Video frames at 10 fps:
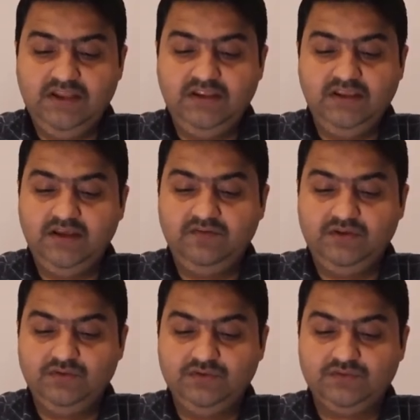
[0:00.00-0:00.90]
And here
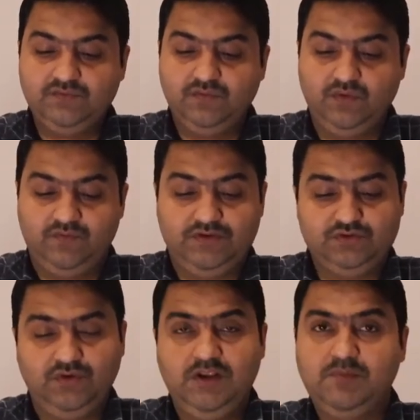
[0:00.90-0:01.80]
we use 4
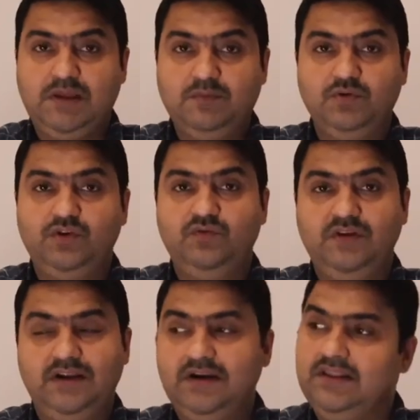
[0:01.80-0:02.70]
ways. So in my book you
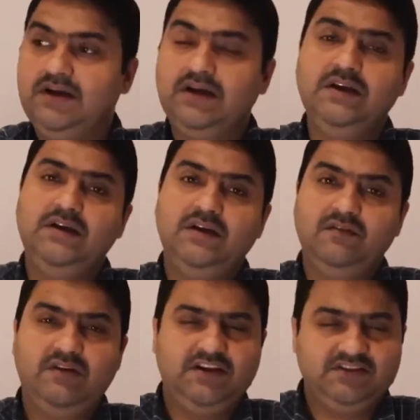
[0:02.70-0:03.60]
will get the
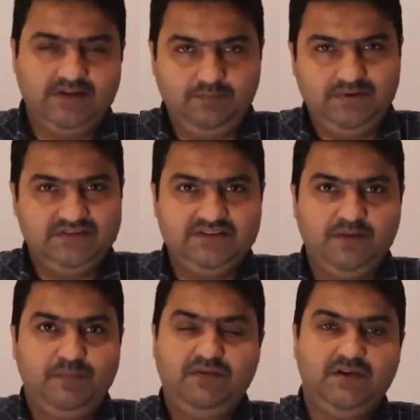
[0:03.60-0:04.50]
very
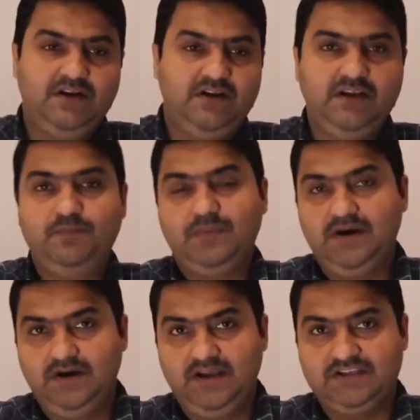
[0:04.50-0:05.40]
step-by-step and very deep
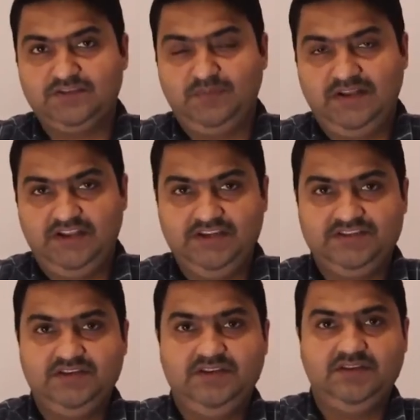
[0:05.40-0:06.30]

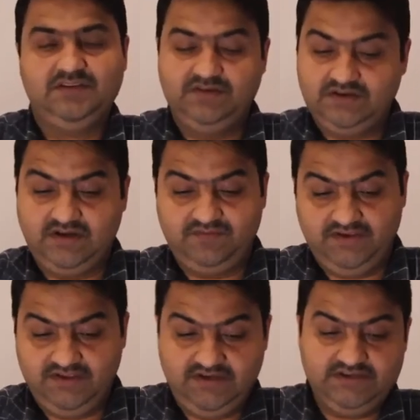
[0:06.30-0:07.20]
explanations,
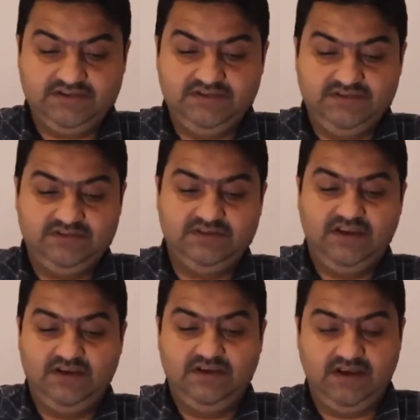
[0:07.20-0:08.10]

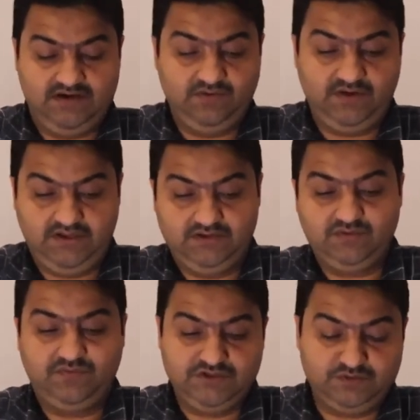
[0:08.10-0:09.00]
configurations. And okay,
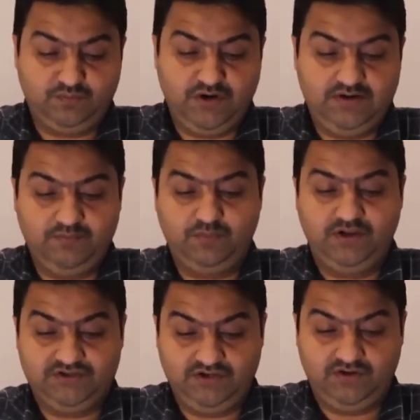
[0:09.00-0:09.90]
so first point,
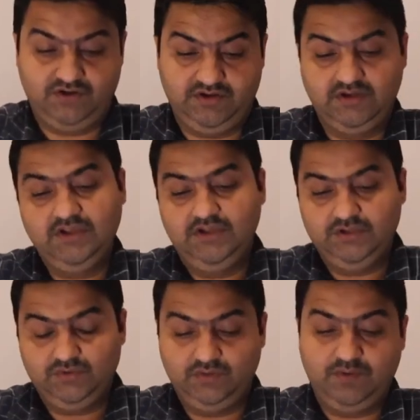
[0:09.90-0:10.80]
production order.
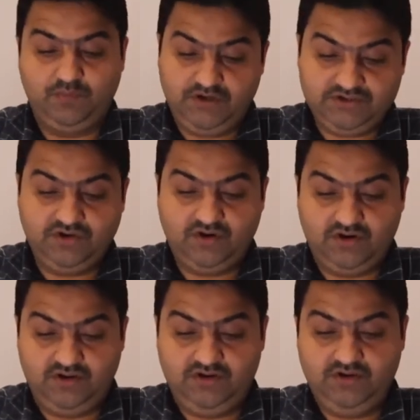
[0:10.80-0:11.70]
Through the production
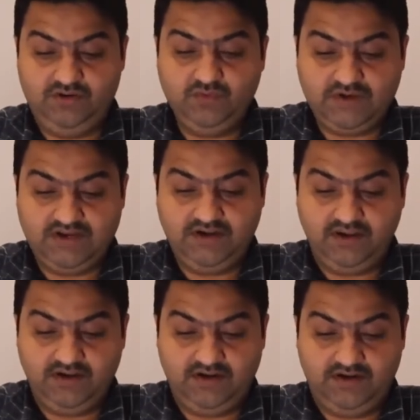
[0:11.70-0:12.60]
order you can
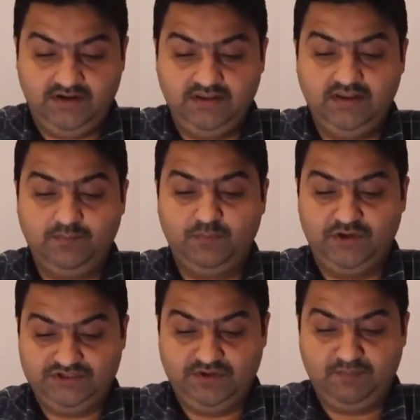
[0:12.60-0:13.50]
integrate the
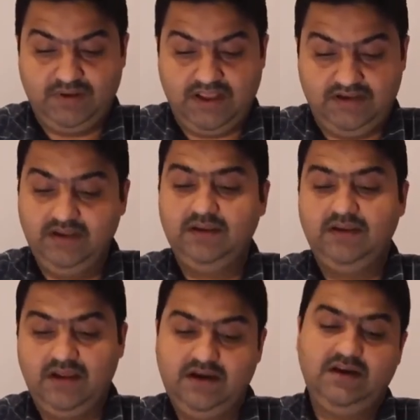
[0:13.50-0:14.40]
production
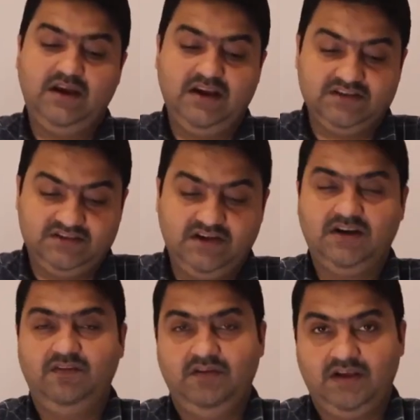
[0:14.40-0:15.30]
planning and
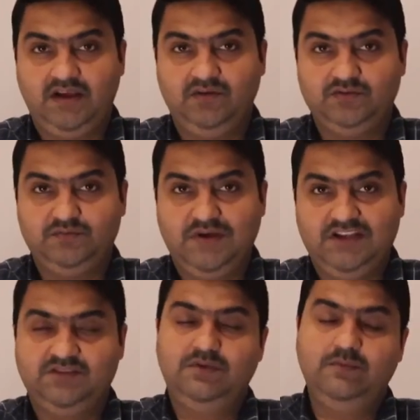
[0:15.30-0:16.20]
extended warehouse
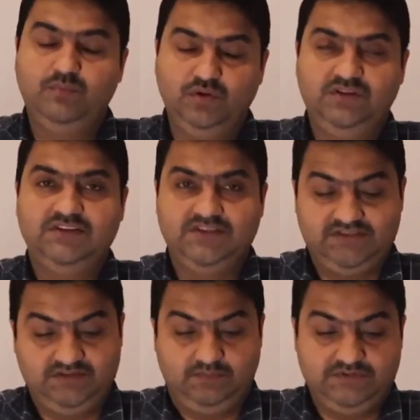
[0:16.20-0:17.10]
management, both the
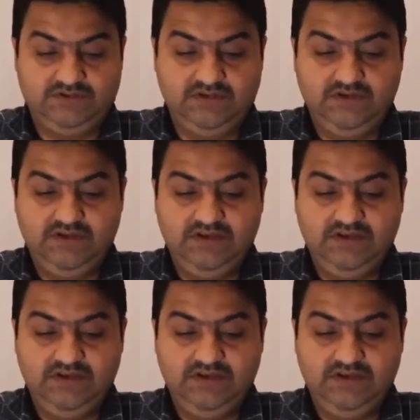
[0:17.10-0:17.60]
systems.